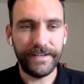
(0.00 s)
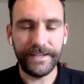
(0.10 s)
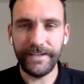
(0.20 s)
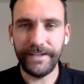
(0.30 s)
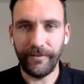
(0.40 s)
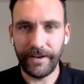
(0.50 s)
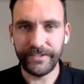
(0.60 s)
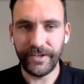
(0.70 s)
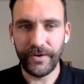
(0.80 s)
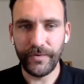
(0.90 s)
Nina,
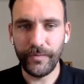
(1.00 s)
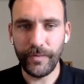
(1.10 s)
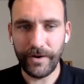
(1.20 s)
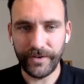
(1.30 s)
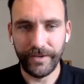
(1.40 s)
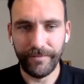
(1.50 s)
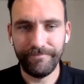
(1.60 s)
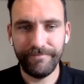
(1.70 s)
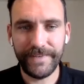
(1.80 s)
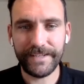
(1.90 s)
Lorenzo, welcome.
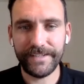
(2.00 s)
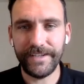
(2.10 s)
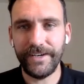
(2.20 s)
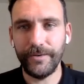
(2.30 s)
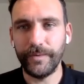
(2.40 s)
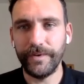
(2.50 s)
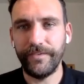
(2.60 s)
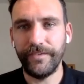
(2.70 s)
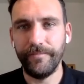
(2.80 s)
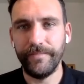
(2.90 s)
Let's start with
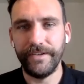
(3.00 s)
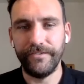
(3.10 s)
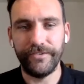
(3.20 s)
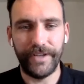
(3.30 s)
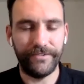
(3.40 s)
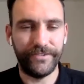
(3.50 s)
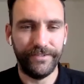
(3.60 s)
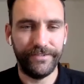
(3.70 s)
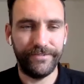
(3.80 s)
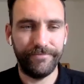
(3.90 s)
some
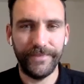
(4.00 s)
introductions.